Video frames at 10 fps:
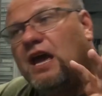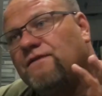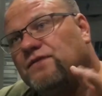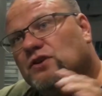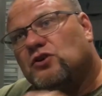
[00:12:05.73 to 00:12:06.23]

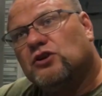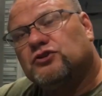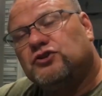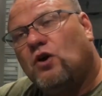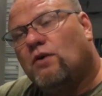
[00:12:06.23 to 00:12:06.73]
if you're
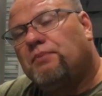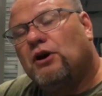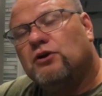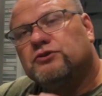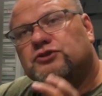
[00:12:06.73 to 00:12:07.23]
so
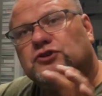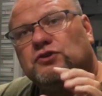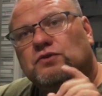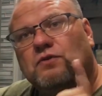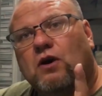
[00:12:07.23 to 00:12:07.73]
opposed
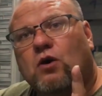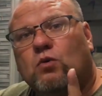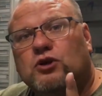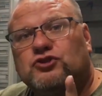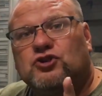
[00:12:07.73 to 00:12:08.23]
to
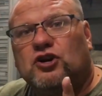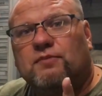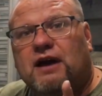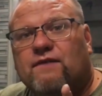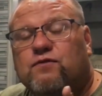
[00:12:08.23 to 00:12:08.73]
or concerned
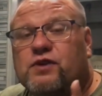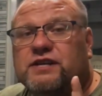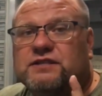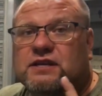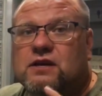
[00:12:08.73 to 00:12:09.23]
about
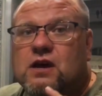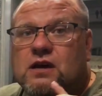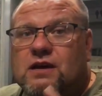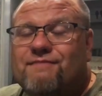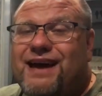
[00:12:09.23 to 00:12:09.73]
freezing,
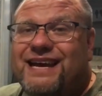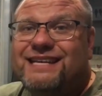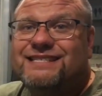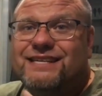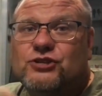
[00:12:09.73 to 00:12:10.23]
you might
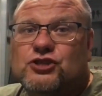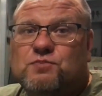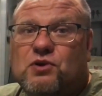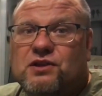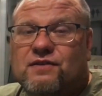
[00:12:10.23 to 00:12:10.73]
consider
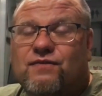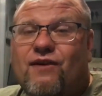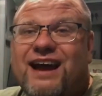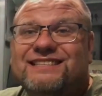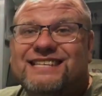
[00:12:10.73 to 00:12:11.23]
just putting the
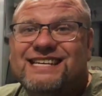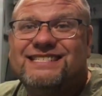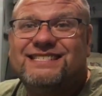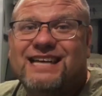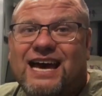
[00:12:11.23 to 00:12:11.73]
fresh
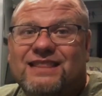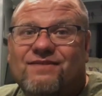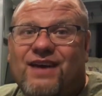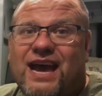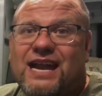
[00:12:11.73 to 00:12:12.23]
inside
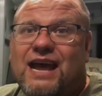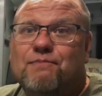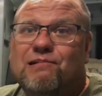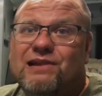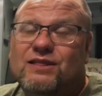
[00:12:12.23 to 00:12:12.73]
the van
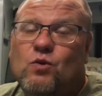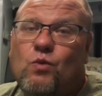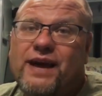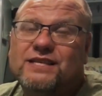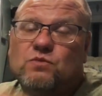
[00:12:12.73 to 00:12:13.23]
and putting the
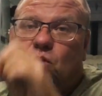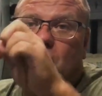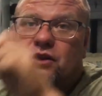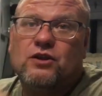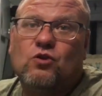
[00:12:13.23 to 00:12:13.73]

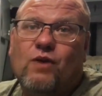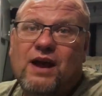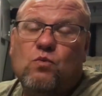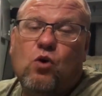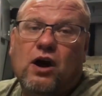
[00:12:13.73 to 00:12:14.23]
wastewater, the
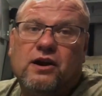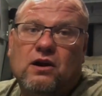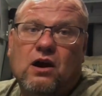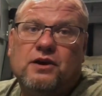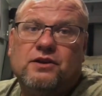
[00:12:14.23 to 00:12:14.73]
gray
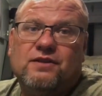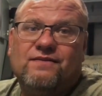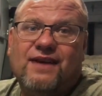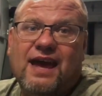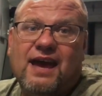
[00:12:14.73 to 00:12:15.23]
water, under the
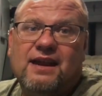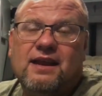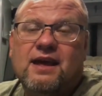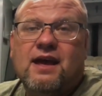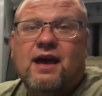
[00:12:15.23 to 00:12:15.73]

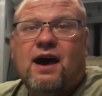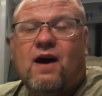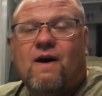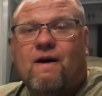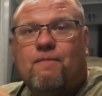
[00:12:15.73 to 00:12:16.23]
van.
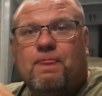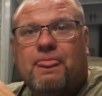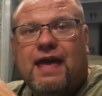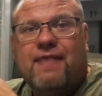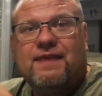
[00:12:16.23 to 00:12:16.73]
And
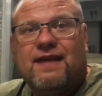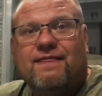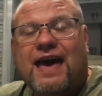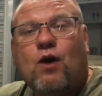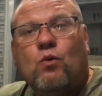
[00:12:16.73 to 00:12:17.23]

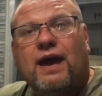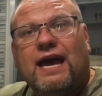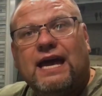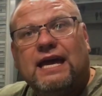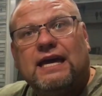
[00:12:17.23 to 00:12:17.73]
then that
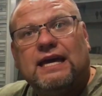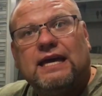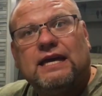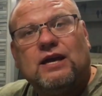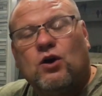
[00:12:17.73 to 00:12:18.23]
way,
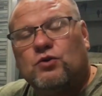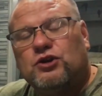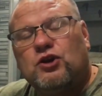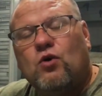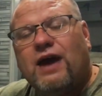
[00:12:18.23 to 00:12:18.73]

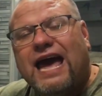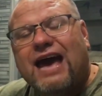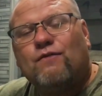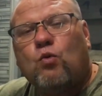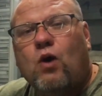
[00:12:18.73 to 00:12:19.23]
you don't
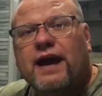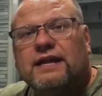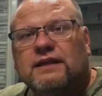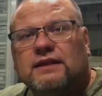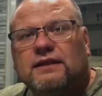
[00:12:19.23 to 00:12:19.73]
have
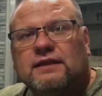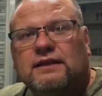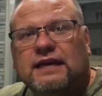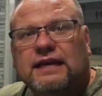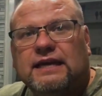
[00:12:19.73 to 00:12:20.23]
quite
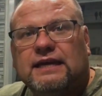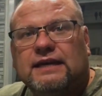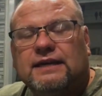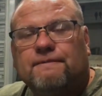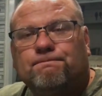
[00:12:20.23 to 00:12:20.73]
the